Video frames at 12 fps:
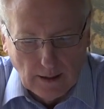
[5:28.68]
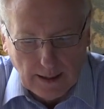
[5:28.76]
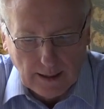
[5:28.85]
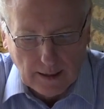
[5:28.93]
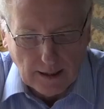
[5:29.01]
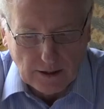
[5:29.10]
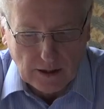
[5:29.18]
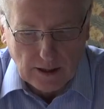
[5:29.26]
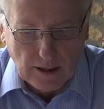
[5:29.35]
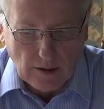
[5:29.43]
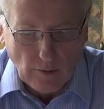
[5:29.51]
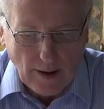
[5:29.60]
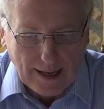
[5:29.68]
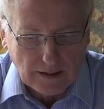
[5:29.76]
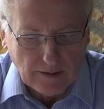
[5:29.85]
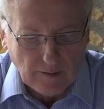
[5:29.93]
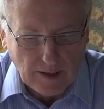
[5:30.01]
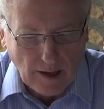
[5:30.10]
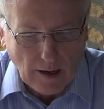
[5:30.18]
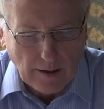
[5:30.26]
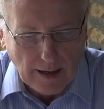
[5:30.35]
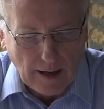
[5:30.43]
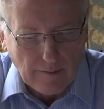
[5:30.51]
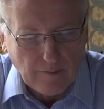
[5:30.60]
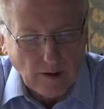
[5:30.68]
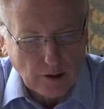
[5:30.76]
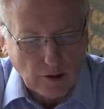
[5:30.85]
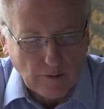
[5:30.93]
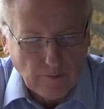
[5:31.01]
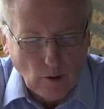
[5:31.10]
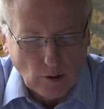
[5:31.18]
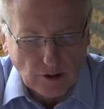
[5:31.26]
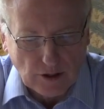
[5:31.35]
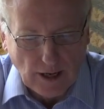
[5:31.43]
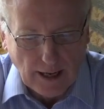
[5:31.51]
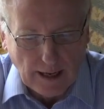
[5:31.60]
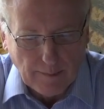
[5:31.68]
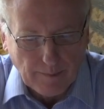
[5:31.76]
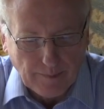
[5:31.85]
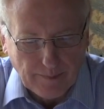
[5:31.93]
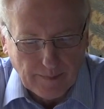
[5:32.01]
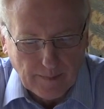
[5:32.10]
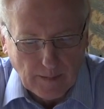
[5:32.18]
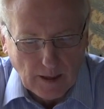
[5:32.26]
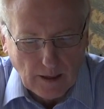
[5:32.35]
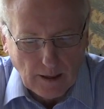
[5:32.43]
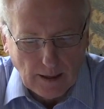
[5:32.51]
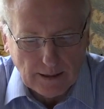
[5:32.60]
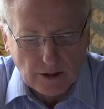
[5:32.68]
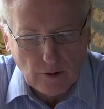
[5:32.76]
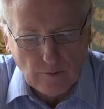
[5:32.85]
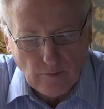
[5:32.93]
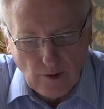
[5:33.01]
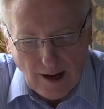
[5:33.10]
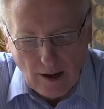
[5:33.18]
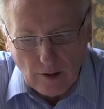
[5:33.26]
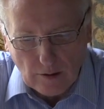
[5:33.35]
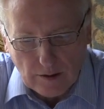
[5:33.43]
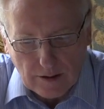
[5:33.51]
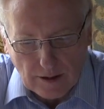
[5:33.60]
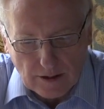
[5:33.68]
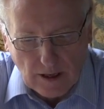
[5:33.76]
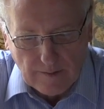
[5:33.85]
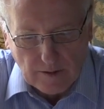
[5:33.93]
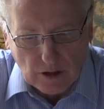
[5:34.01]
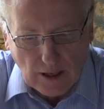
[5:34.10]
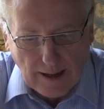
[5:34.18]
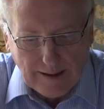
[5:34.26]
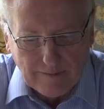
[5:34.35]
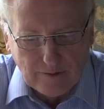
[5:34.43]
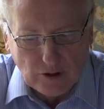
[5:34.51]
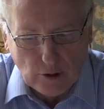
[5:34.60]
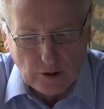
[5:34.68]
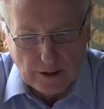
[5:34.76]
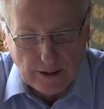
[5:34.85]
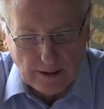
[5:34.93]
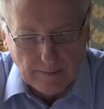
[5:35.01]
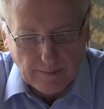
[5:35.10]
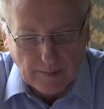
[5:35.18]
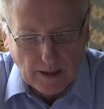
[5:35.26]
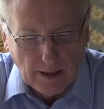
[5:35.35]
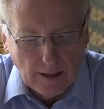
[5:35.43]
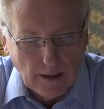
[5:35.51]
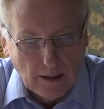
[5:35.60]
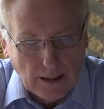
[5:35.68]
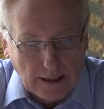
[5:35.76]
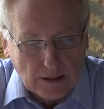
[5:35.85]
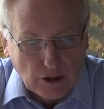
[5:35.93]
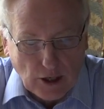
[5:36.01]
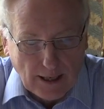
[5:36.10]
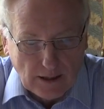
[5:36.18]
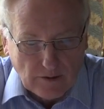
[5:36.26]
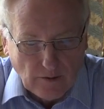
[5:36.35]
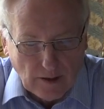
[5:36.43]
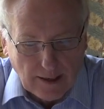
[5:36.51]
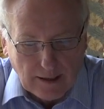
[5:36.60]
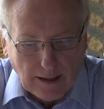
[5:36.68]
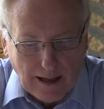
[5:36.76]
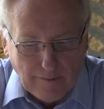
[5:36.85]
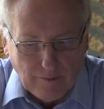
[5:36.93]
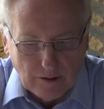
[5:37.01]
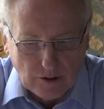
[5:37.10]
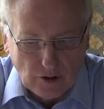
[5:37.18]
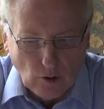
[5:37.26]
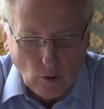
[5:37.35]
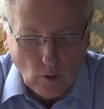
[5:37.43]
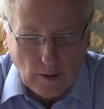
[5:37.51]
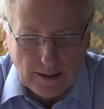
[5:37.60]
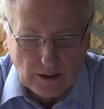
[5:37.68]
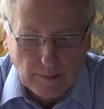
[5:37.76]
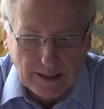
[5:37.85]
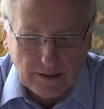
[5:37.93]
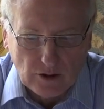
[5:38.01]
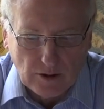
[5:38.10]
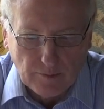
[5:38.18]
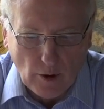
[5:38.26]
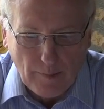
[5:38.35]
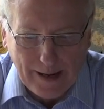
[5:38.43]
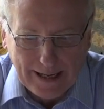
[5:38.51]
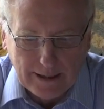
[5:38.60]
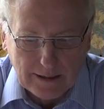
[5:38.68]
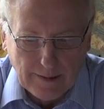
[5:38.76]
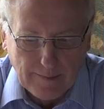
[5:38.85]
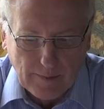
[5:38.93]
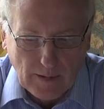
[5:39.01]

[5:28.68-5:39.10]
he enlisted in the ranks of the RAF under a false name. He soon found that service life suited him. In exchange for little effort, all his needs were met.